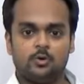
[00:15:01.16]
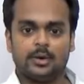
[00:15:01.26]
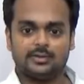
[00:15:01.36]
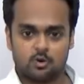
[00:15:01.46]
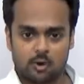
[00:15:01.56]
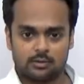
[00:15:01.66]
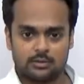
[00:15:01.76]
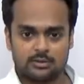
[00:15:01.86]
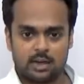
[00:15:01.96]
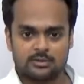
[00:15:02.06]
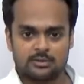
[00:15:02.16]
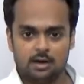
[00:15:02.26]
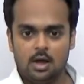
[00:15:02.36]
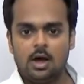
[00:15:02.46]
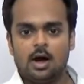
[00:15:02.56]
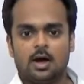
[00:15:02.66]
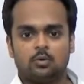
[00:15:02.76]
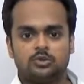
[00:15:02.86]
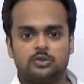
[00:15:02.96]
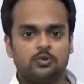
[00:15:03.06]
you enjoyed this lesson. I
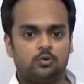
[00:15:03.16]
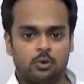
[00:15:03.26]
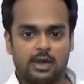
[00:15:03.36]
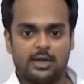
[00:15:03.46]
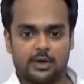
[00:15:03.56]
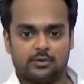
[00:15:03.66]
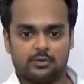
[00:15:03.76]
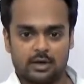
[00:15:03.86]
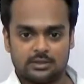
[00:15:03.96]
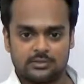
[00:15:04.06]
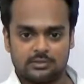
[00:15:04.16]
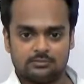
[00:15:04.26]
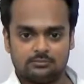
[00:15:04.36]
will see you in another lesson.